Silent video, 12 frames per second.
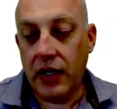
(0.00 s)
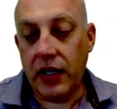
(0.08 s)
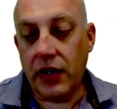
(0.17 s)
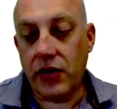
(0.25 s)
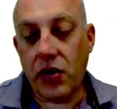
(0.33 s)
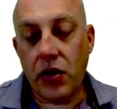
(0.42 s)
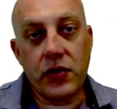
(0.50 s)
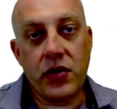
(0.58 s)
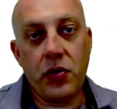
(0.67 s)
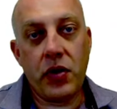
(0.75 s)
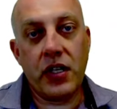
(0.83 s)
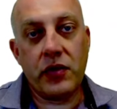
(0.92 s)
And so those
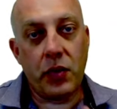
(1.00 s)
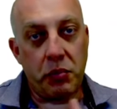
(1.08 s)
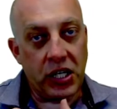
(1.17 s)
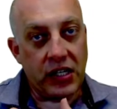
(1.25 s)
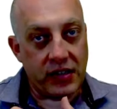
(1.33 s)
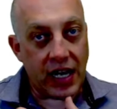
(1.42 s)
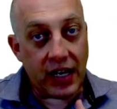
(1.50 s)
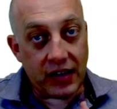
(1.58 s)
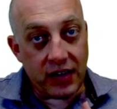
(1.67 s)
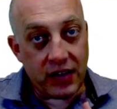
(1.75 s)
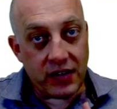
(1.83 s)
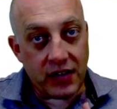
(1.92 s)
two things will be
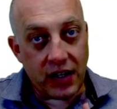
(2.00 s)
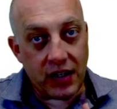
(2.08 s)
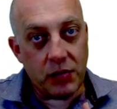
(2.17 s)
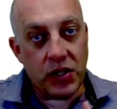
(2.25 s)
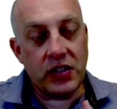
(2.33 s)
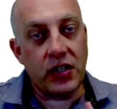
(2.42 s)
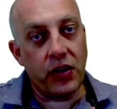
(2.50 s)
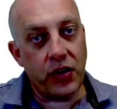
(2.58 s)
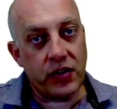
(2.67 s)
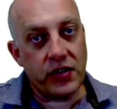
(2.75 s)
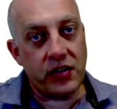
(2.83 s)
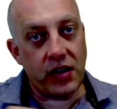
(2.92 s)
exactly the same until
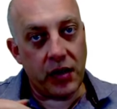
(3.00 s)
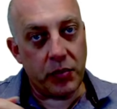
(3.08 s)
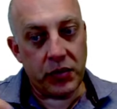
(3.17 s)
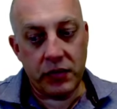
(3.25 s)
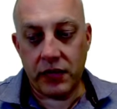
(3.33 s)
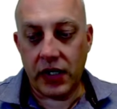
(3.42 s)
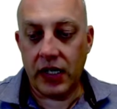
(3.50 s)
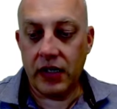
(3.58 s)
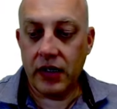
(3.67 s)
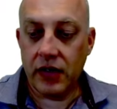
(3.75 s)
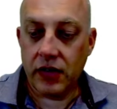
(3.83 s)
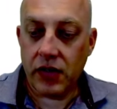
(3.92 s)
there's slip, right?
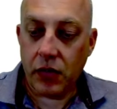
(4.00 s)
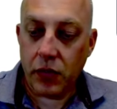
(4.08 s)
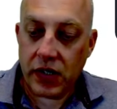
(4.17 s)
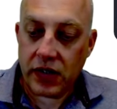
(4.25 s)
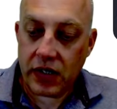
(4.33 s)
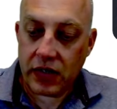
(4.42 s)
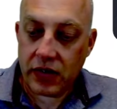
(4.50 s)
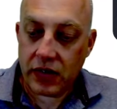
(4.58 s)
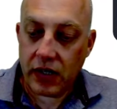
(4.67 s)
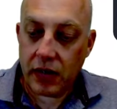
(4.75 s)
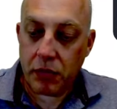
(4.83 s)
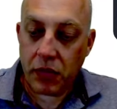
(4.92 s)
And so once there's
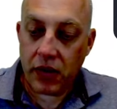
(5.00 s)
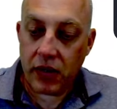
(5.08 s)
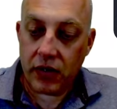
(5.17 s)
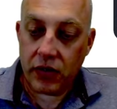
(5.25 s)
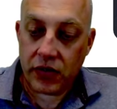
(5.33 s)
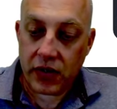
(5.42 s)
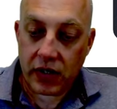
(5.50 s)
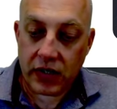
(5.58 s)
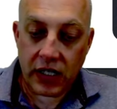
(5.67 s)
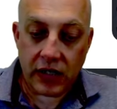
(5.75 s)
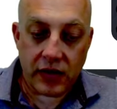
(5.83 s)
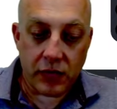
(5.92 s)
slip, that you'll start to
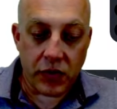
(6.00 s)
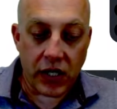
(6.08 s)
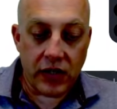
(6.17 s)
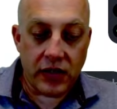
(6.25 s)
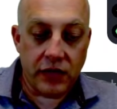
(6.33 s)
get some relative